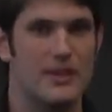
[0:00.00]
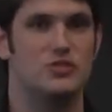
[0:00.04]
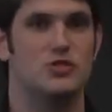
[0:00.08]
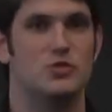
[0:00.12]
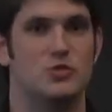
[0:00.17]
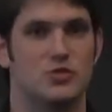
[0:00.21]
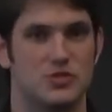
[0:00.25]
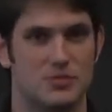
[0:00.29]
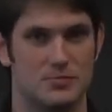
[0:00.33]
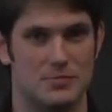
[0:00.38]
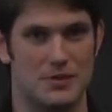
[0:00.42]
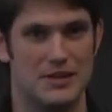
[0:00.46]
that
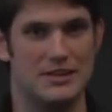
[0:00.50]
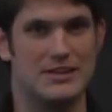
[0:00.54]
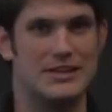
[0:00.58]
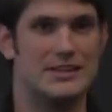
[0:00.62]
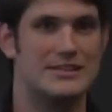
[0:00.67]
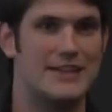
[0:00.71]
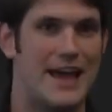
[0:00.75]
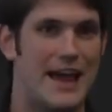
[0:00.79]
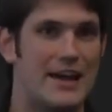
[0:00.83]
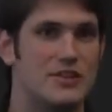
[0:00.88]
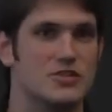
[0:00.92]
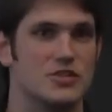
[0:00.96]
you submit
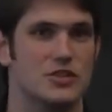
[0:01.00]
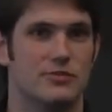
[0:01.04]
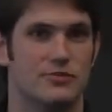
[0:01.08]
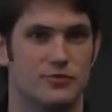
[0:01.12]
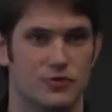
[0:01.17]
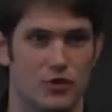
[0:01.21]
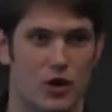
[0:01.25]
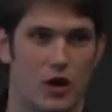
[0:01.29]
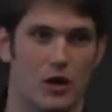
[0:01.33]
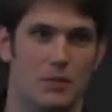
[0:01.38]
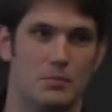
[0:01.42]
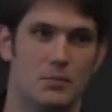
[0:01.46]
is actually
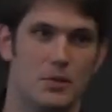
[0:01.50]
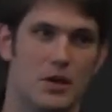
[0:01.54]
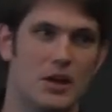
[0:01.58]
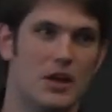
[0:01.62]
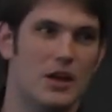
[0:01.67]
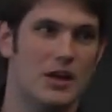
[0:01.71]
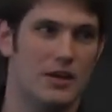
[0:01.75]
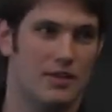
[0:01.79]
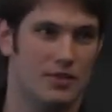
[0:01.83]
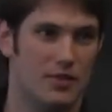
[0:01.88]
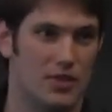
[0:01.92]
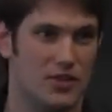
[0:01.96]
from
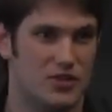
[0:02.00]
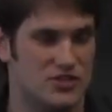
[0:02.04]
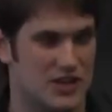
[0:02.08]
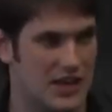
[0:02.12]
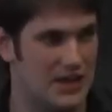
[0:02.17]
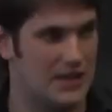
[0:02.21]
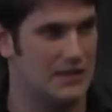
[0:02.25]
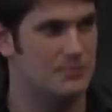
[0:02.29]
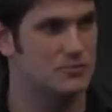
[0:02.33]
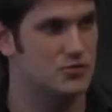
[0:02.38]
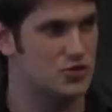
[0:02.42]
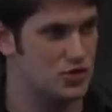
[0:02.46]
the
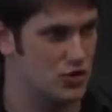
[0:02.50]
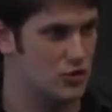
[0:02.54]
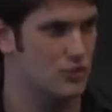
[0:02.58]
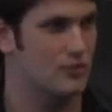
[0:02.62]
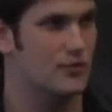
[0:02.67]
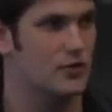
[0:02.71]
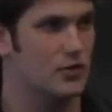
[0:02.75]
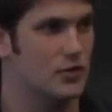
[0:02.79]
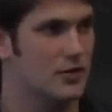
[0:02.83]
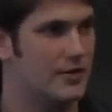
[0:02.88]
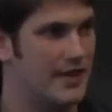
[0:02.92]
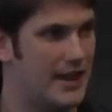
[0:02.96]
same
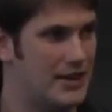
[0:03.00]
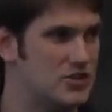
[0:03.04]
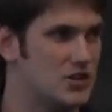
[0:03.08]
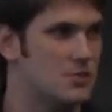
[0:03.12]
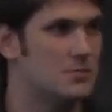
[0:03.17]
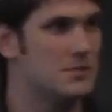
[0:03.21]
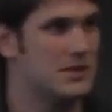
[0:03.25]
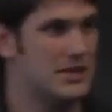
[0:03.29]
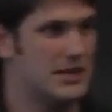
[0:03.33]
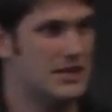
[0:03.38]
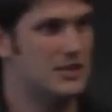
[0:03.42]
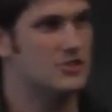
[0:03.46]
server and that
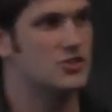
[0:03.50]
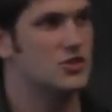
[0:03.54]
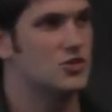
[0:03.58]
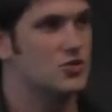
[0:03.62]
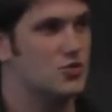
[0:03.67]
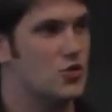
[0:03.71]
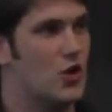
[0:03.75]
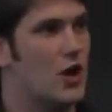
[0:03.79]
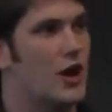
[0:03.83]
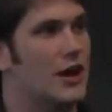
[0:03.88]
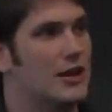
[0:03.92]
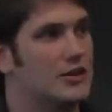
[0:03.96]
somebody isn't
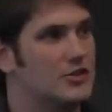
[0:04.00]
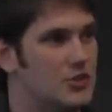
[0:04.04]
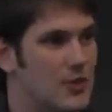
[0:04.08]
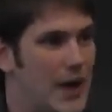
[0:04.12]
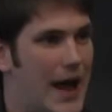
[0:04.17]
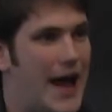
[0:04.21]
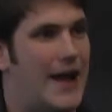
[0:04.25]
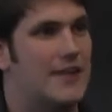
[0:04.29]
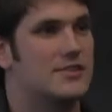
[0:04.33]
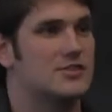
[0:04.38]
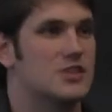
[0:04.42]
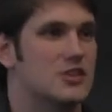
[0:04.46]
trying
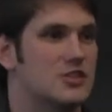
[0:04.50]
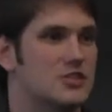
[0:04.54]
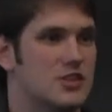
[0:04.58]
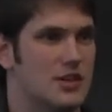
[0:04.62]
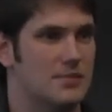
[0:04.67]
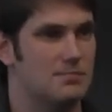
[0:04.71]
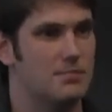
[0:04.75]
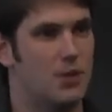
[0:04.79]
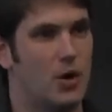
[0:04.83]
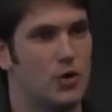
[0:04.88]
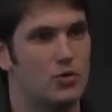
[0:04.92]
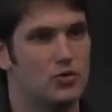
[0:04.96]
to access
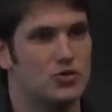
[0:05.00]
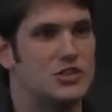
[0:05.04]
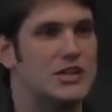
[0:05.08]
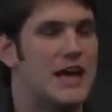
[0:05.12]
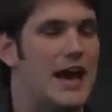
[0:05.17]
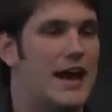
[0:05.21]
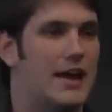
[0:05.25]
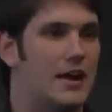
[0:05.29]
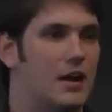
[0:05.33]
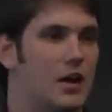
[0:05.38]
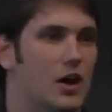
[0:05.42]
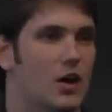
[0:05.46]
and post
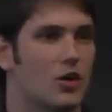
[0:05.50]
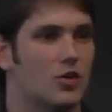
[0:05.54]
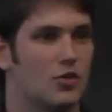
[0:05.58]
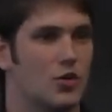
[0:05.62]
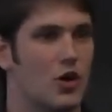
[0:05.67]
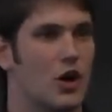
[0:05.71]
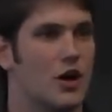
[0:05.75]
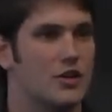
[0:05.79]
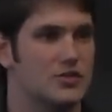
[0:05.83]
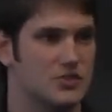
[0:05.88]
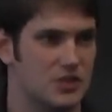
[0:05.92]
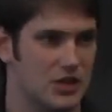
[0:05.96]
data
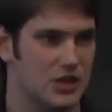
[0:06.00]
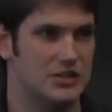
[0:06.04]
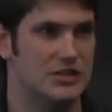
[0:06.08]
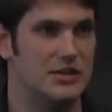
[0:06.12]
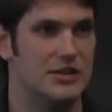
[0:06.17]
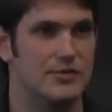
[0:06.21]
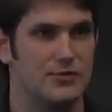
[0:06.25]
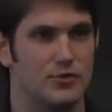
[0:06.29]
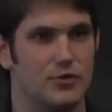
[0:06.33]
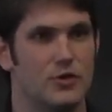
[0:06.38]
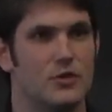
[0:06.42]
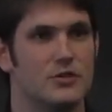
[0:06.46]
across a
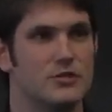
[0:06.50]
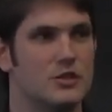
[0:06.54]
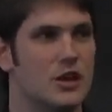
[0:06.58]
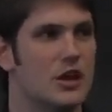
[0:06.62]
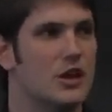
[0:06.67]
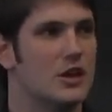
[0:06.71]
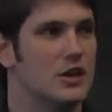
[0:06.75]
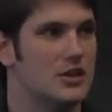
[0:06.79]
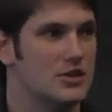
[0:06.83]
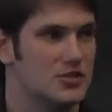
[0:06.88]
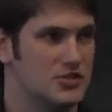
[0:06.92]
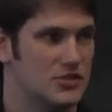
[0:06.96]
different
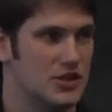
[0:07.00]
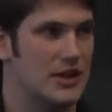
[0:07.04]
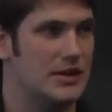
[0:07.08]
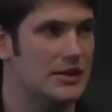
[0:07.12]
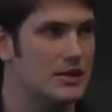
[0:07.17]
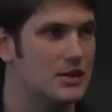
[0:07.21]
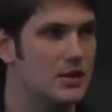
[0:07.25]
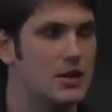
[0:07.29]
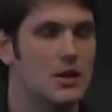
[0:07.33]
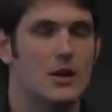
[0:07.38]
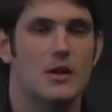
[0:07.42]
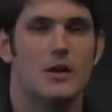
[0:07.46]

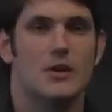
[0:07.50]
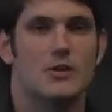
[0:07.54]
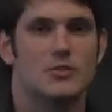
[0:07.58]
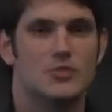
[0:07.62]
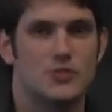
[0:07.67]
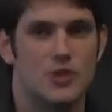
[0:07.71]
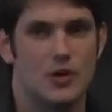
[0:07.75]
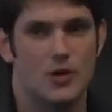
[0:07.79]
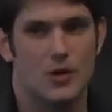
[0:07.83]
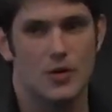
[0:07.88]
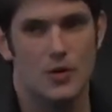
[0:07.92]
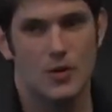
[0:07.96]
site.
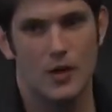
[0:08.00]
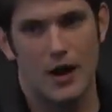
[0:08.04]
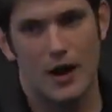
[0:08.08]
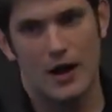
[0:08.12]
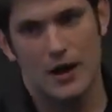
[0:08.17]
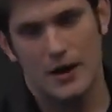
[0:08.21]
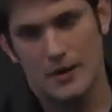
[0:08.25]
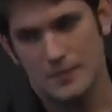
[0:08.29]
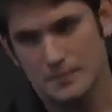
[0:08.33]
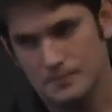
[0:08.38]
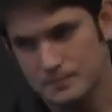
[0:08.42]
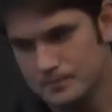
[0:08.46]

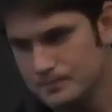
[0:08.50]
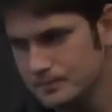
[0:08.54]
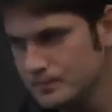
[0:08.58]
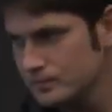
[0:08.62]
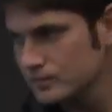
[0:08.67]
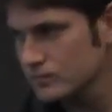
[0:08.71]
So